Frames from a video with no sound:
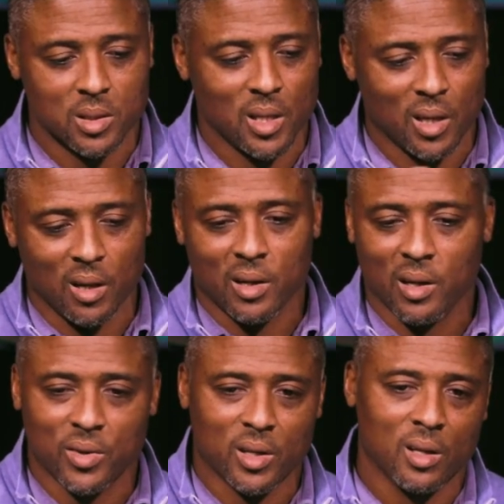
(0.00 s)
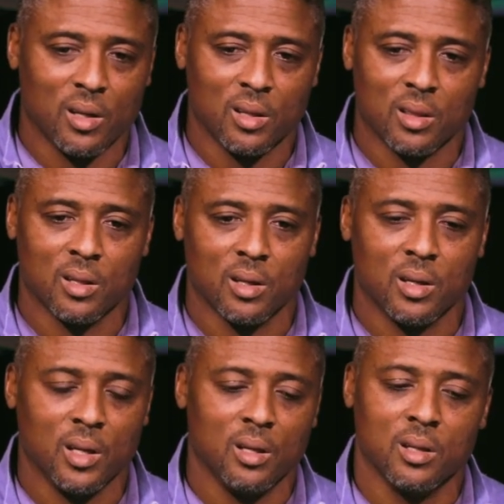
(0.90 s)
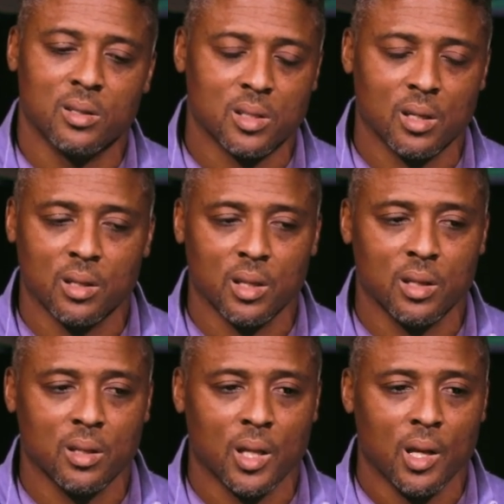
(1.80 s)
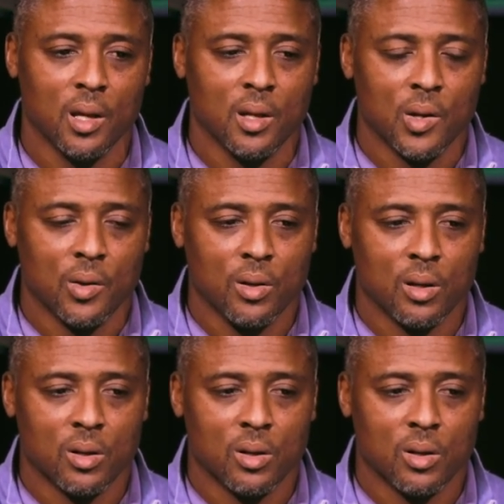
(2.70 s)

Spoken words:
take care of the everyday needs and you